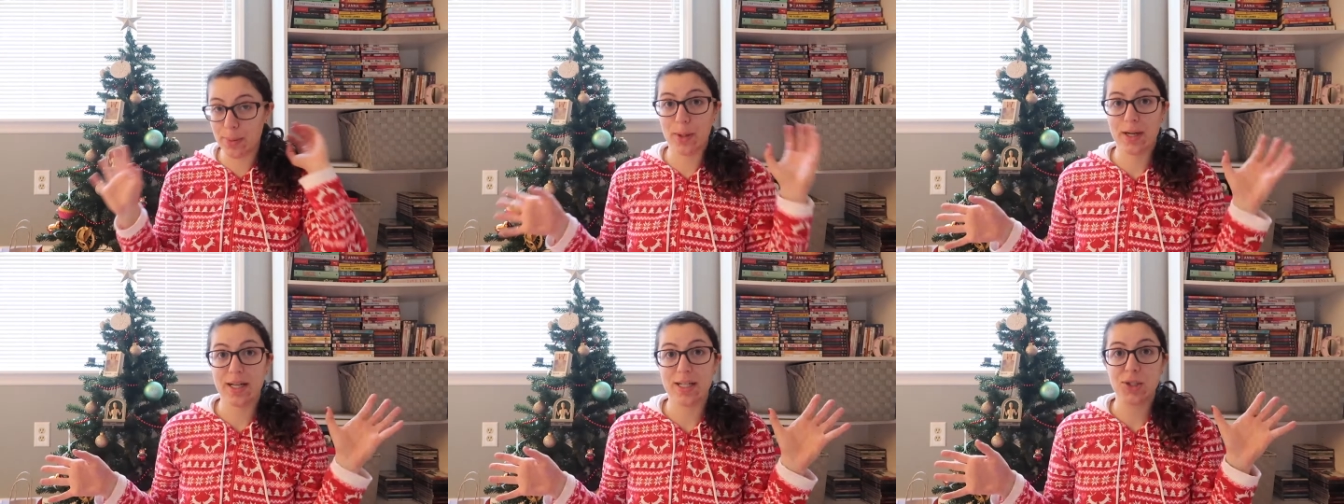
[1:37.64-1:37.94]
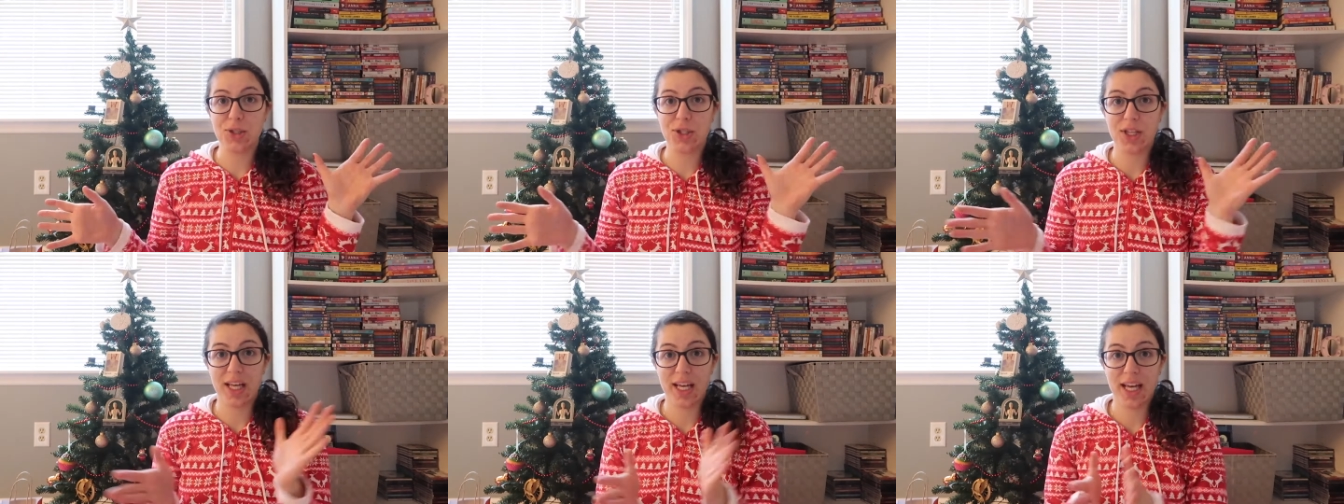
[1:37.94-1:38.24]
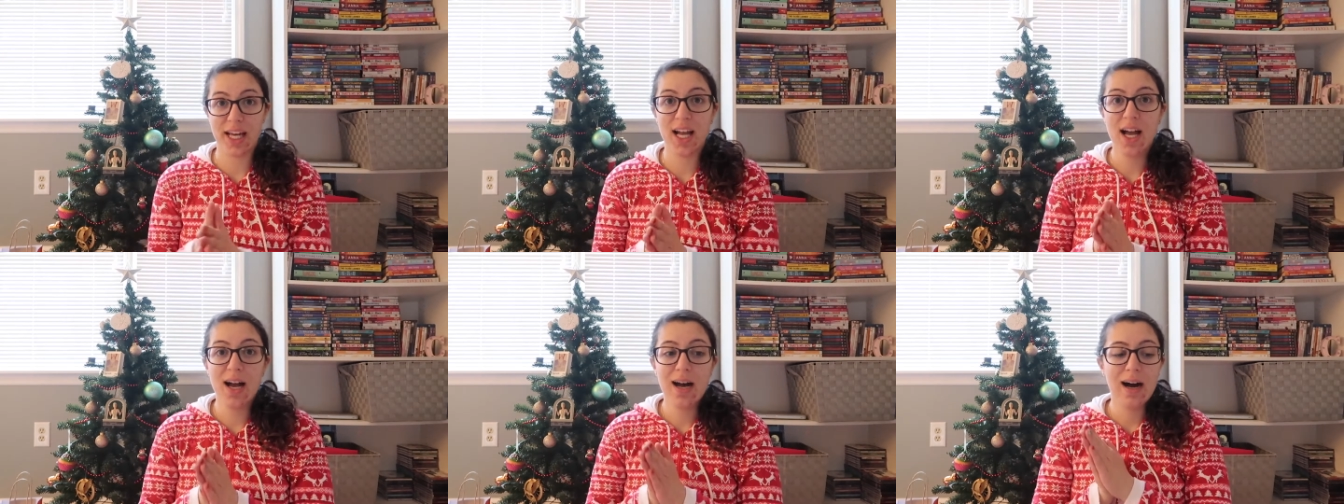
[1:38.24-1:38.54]
British
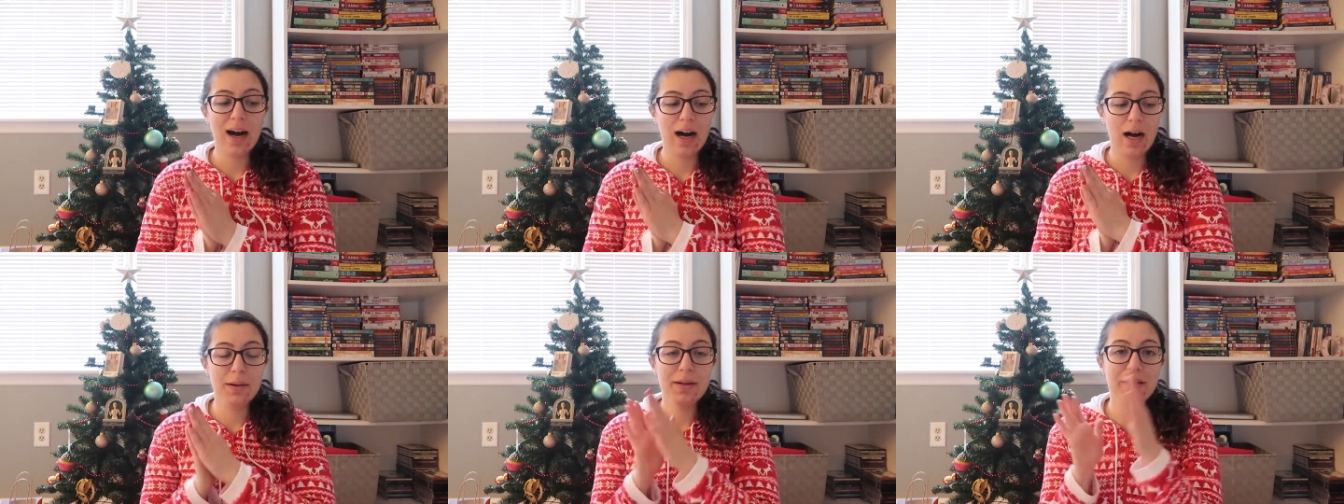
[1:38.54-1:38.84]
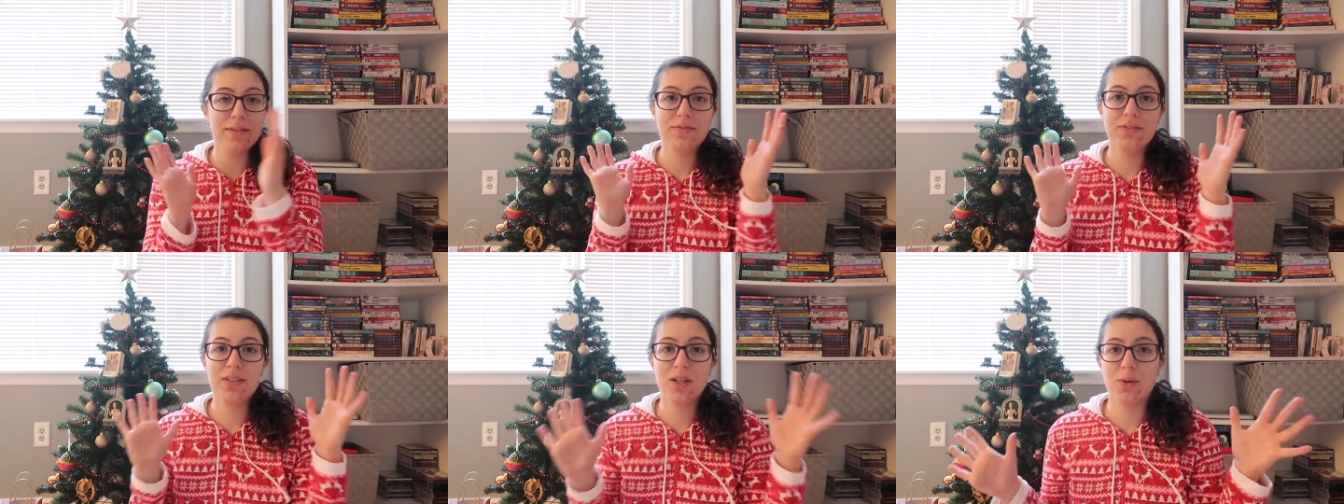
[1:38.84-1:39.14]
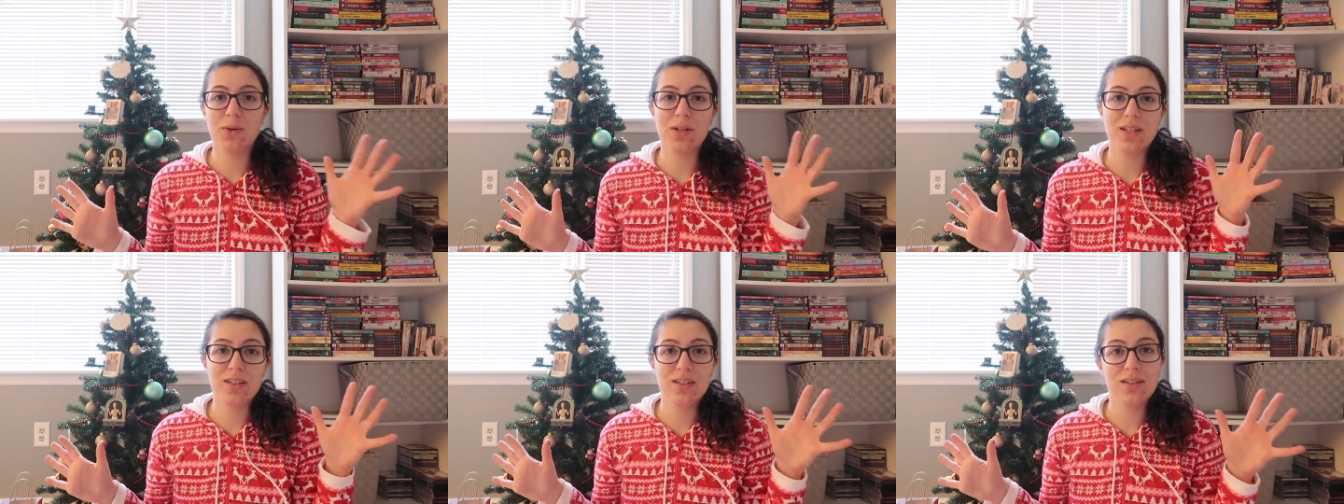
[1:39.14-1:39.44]
thing. Uh, if
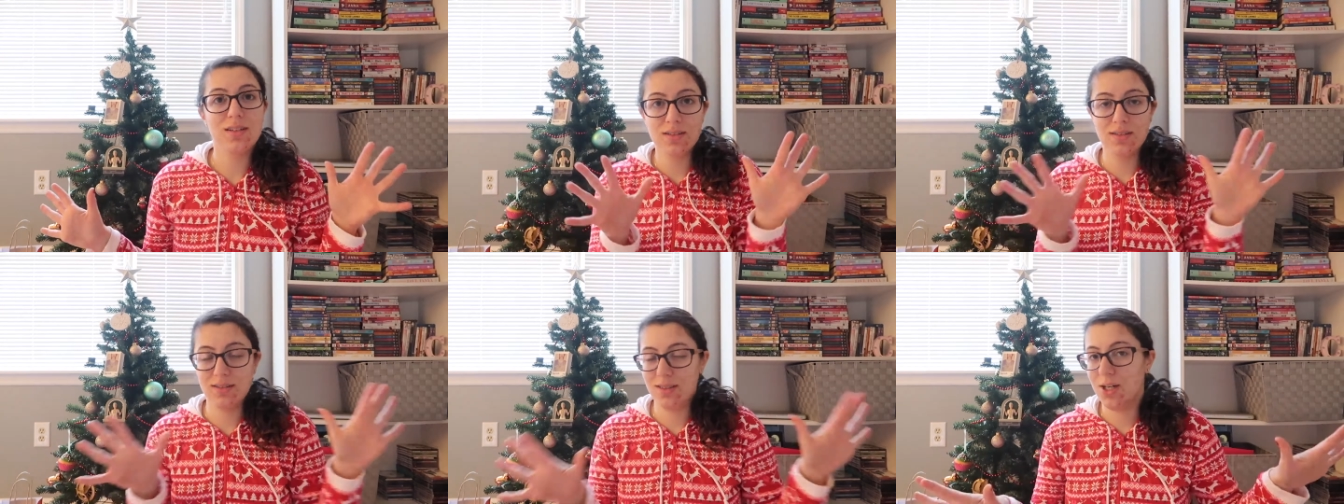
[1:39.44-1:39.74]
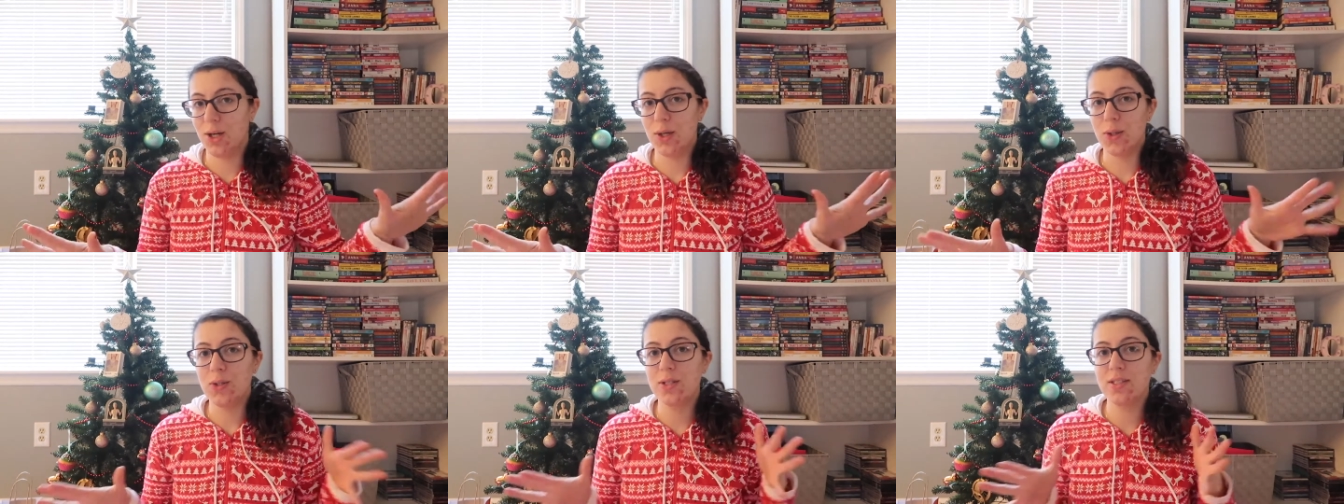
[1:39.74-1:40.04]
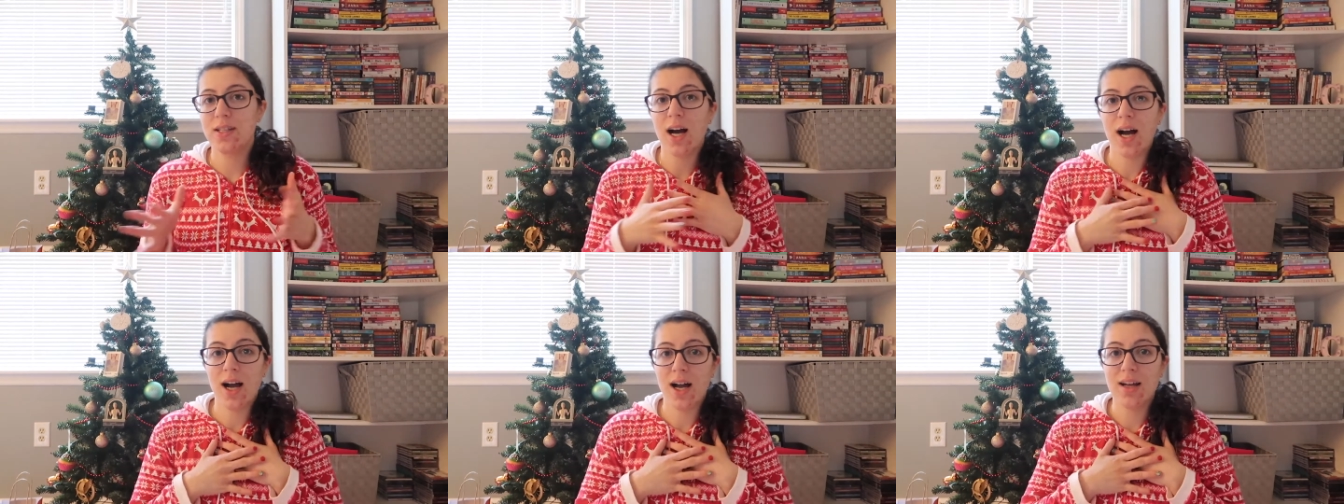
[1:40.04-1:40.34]
no one knows,
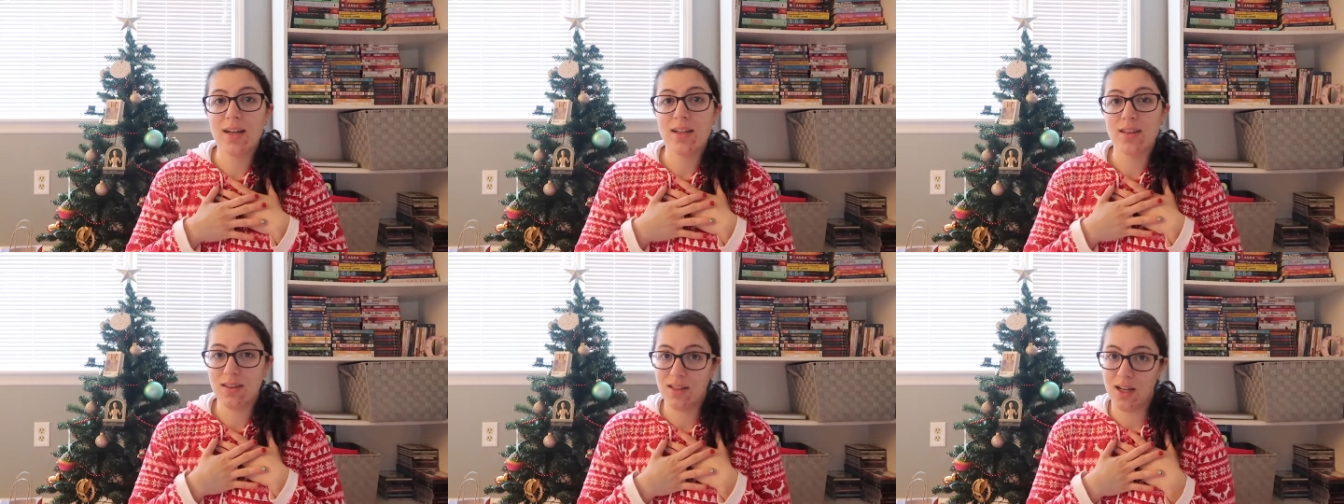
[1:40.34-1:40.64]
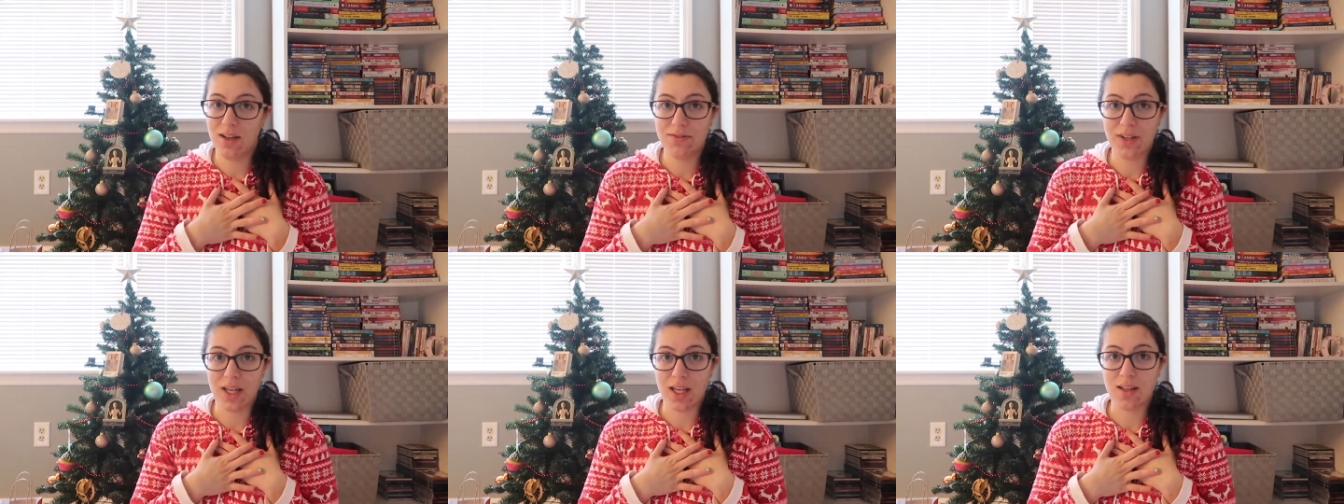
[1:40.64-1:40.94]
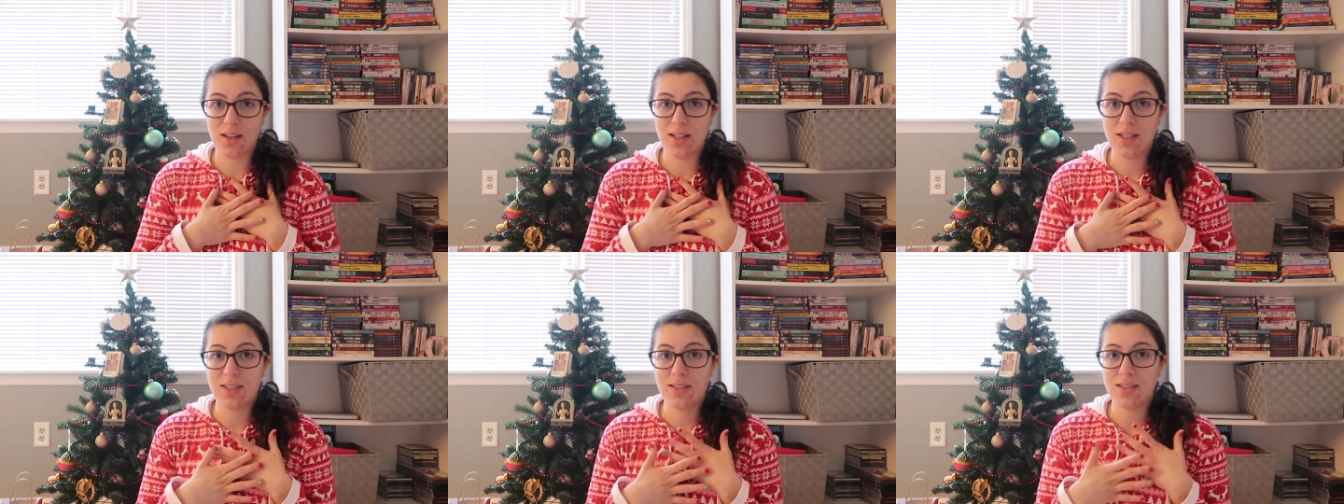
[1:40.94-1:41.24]
I love
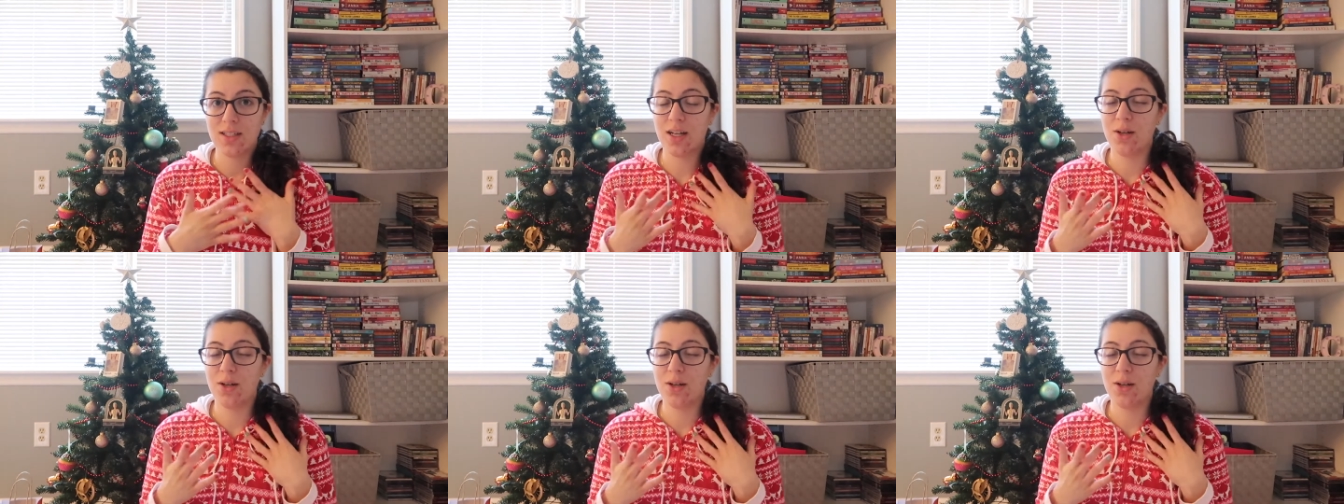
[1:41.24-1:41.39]
England.